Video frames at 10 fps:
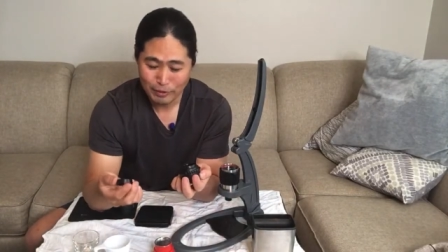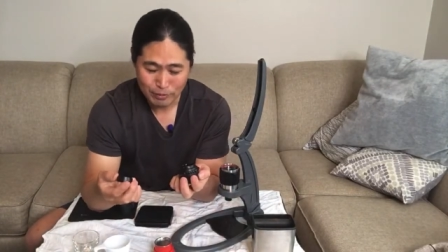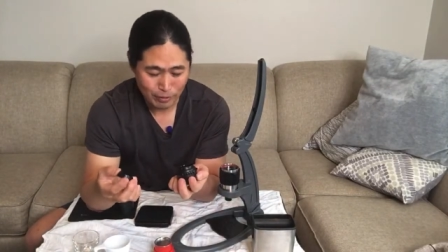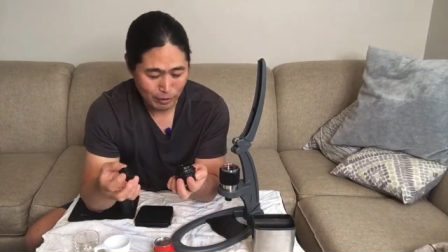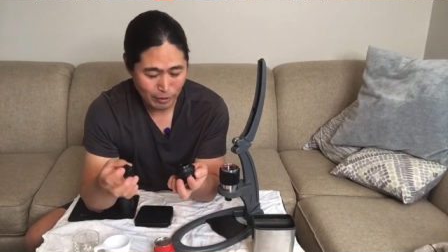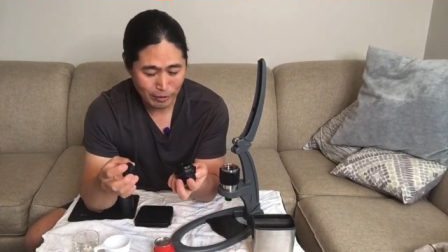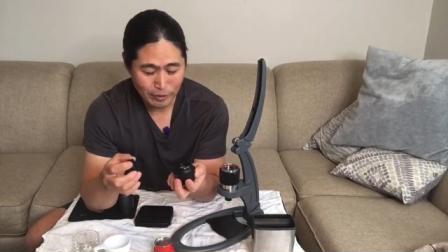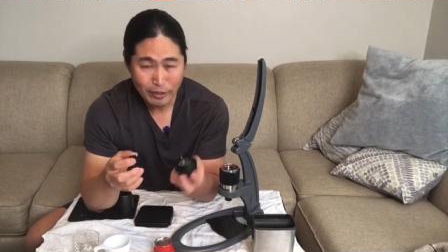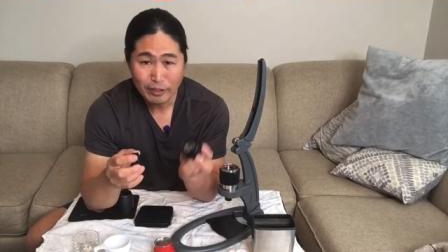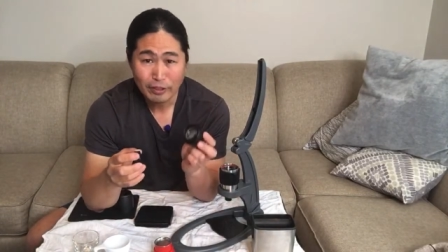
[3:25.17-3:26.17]

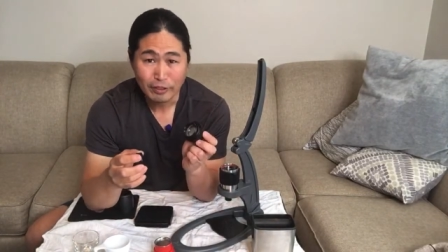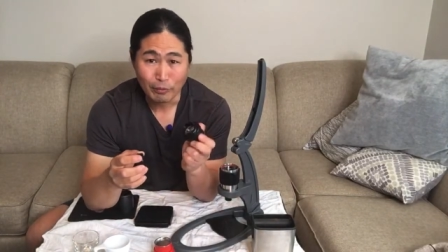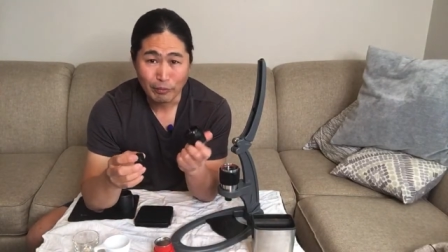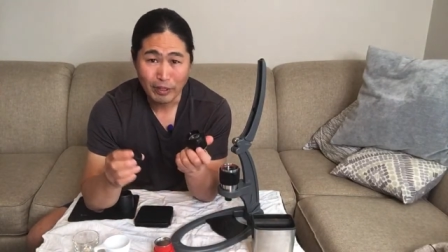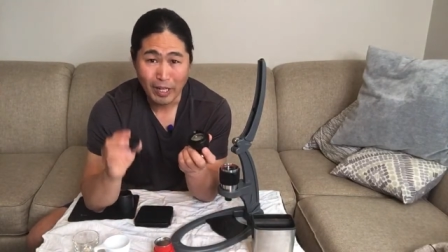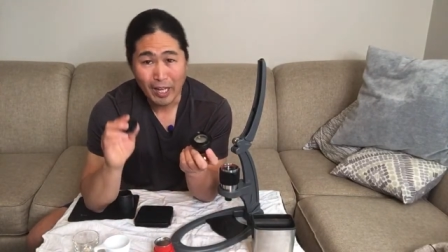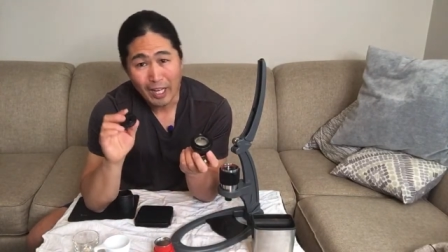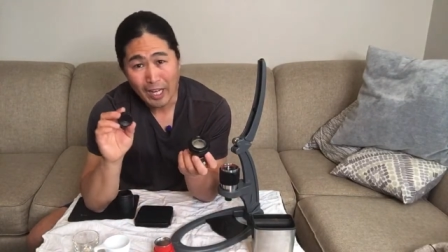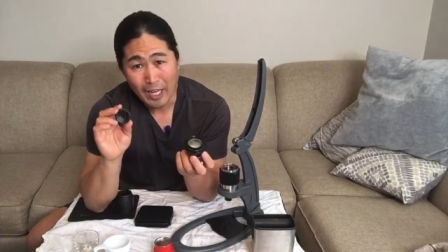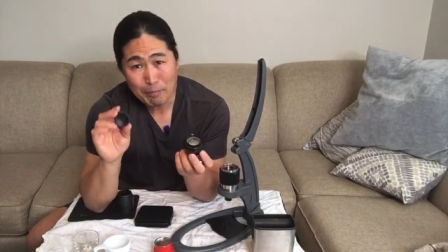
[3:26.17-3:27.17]
So the
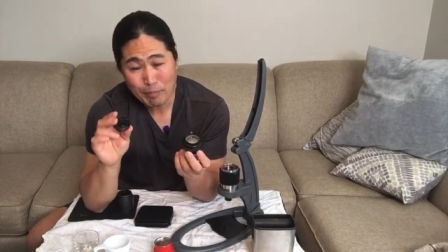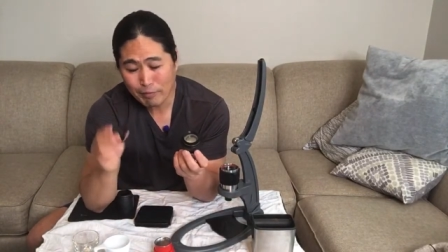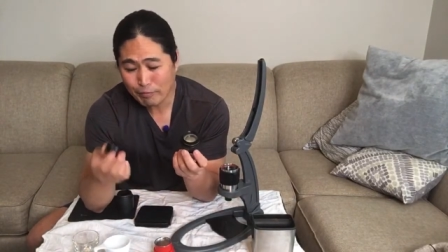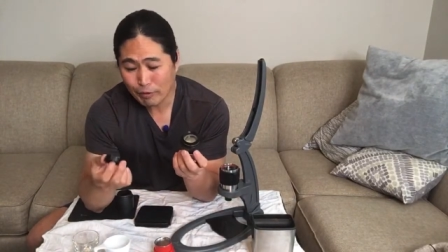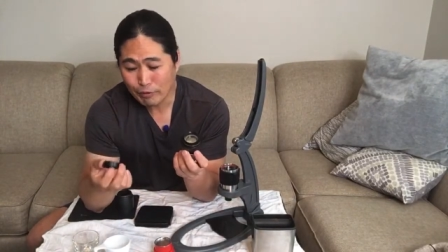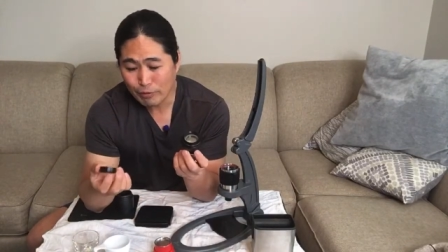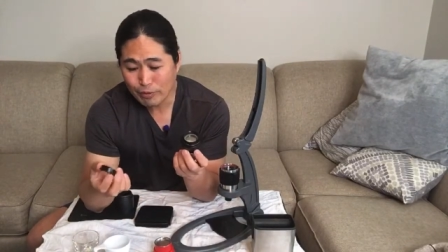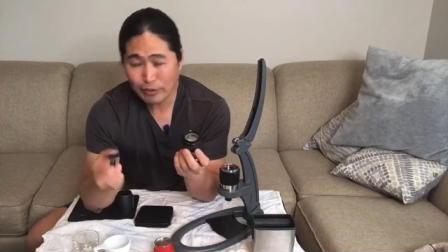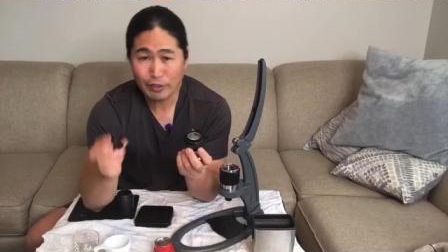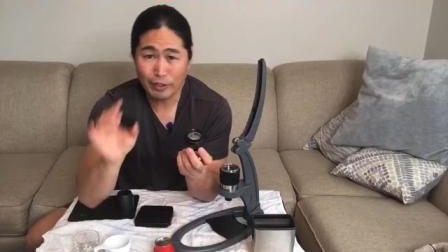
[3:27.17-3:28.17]
I prefer
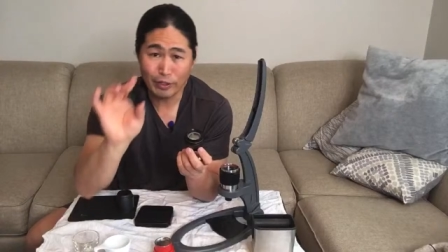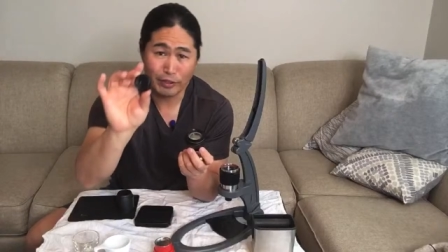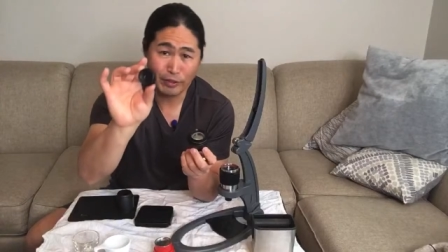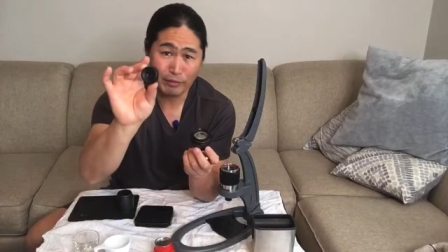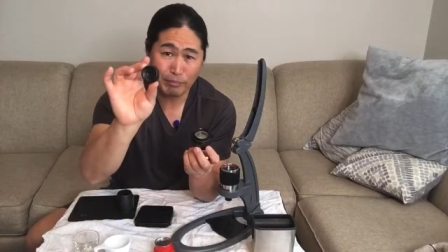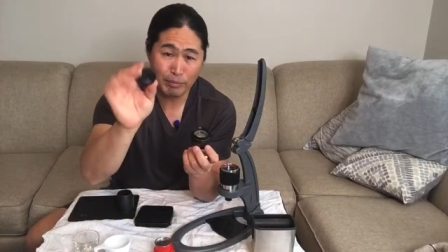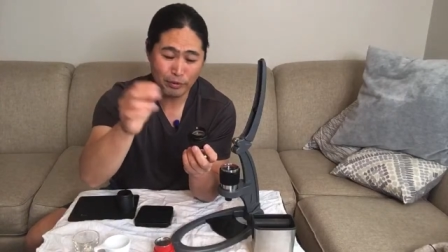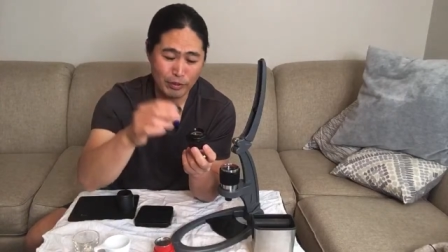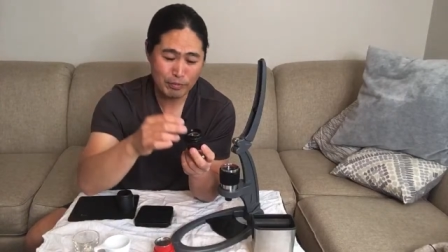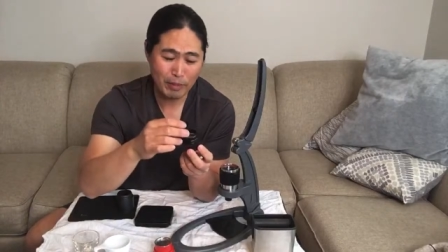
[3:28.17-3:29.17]
using the put
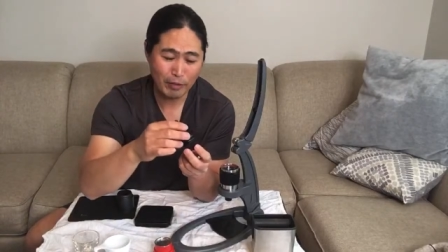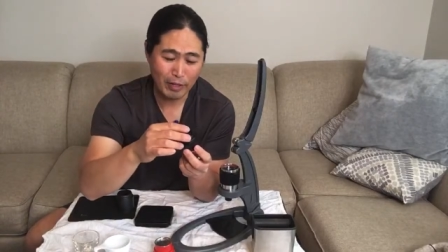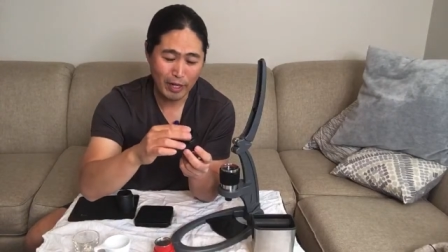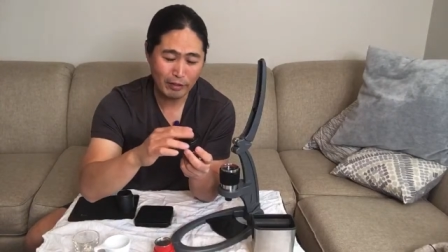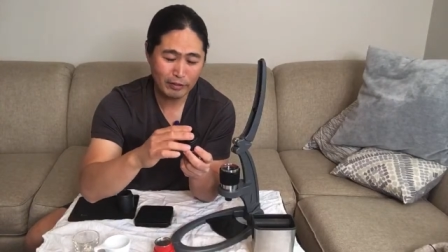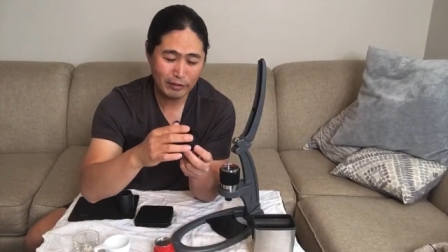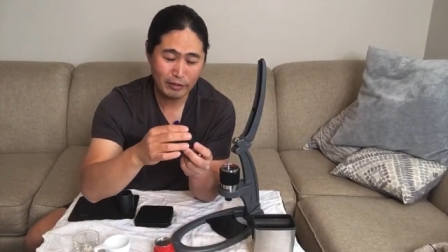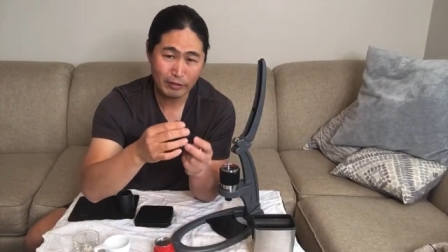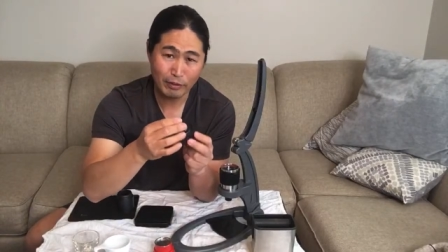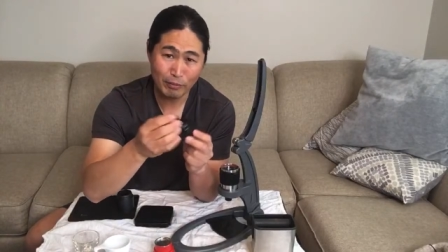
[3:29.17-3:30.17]
the spout on.
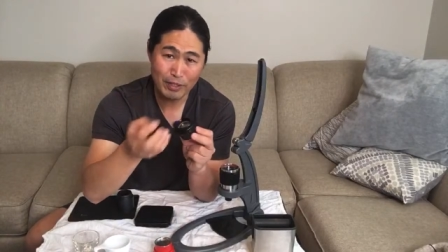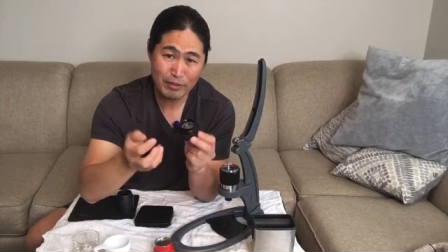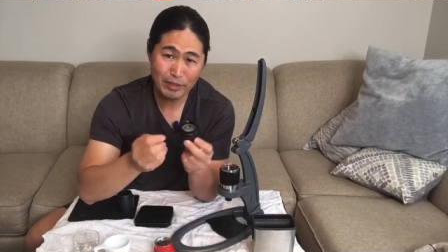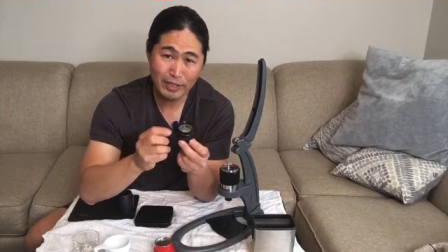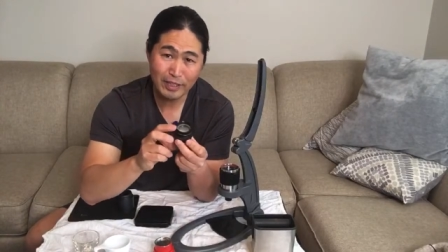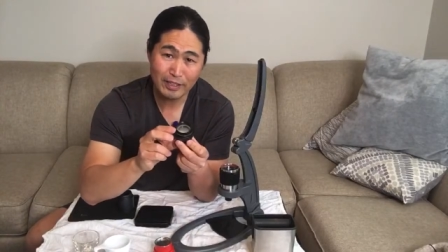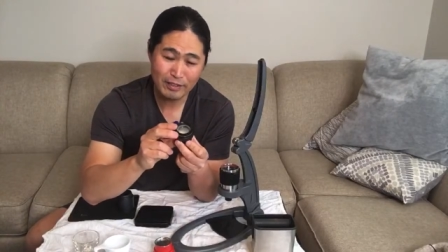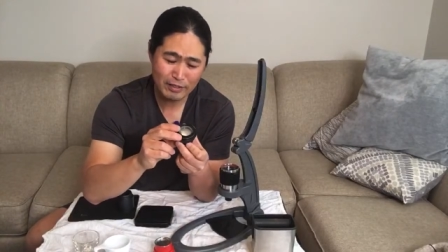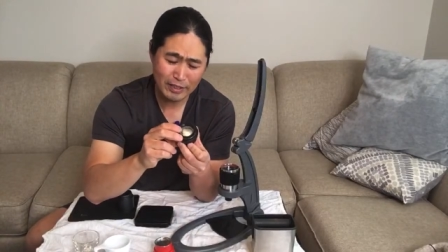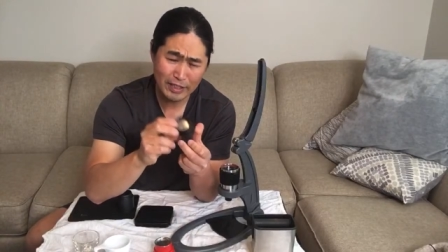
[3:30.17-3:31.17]
The reason
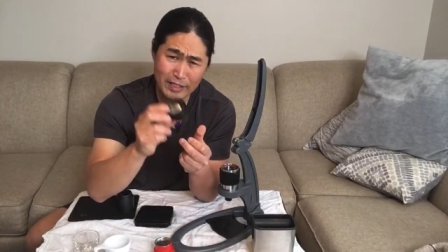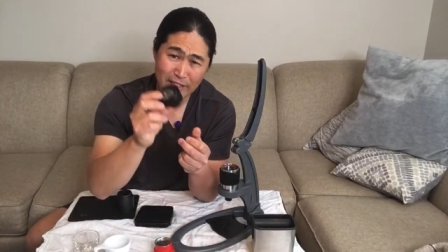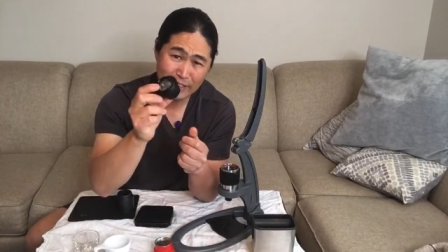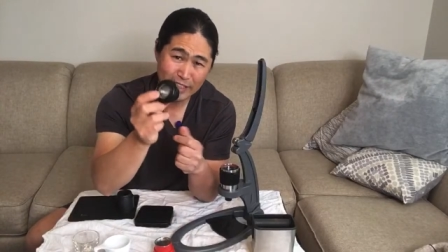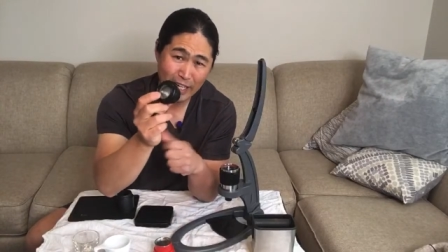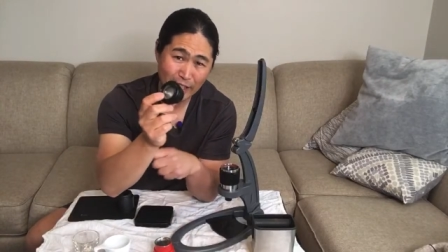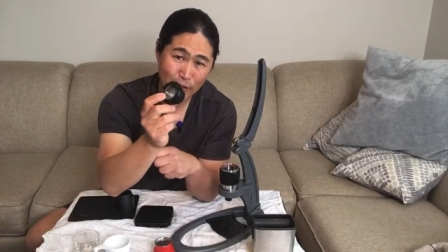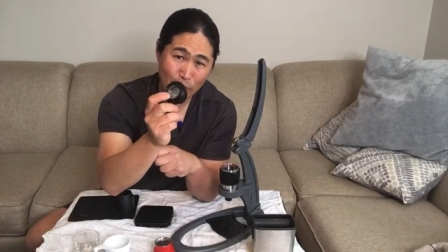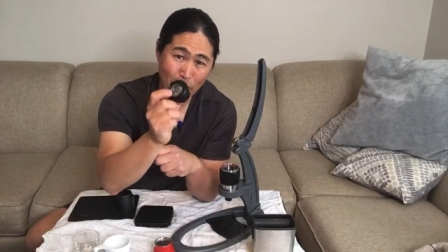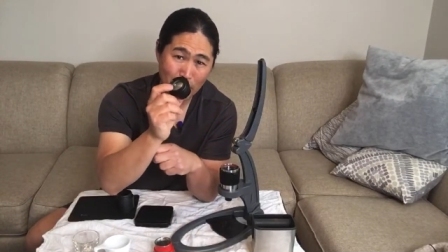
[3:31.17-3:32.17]
is it's
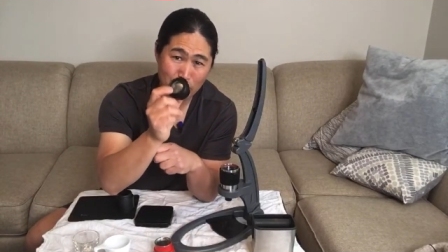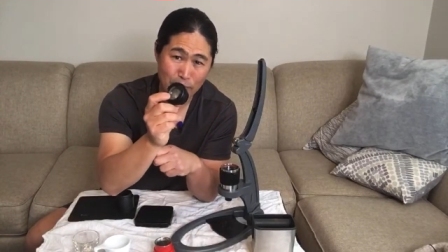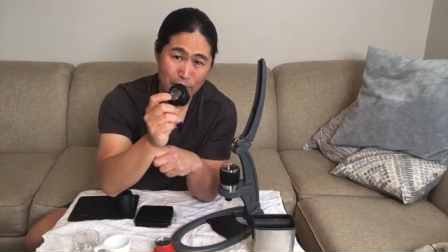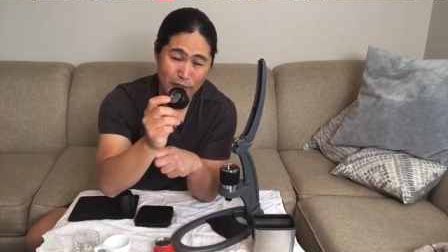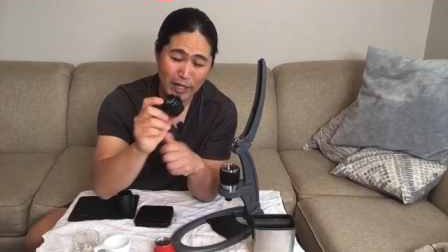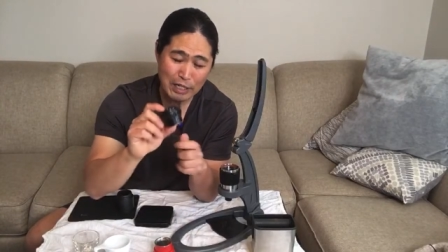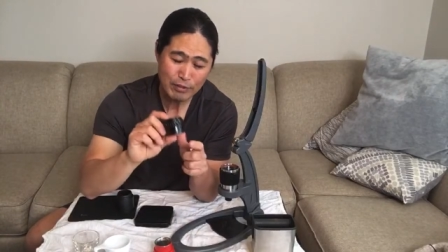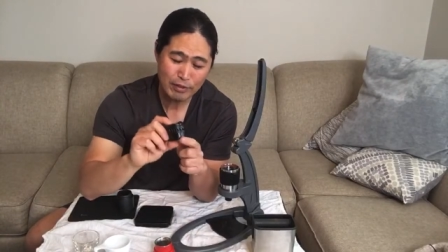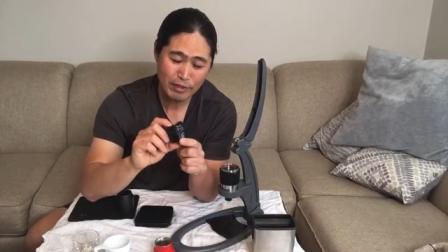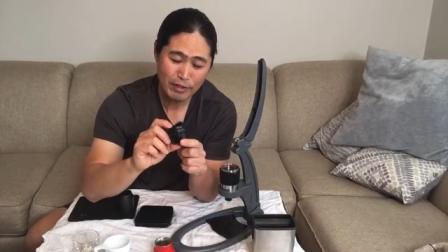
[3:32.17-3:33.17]
not quite precise.